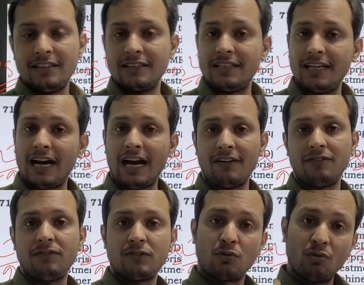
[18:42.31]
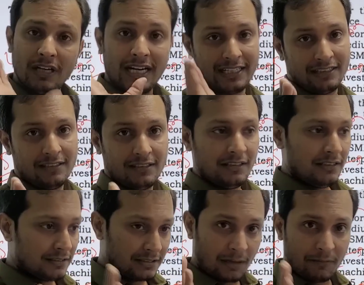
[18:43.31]
they have to lend
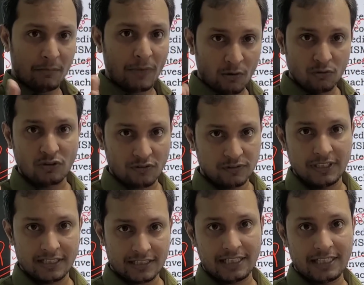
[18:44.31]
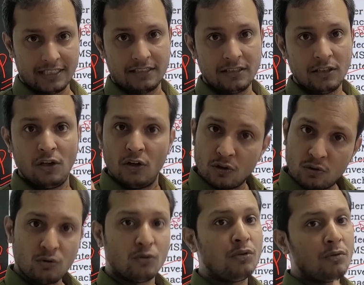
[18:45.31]
some amount of their credit
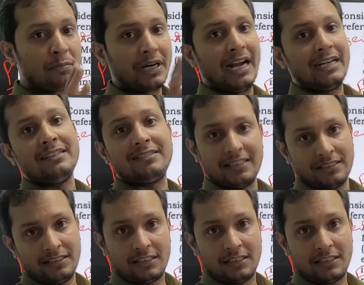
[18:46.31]
to priority sector.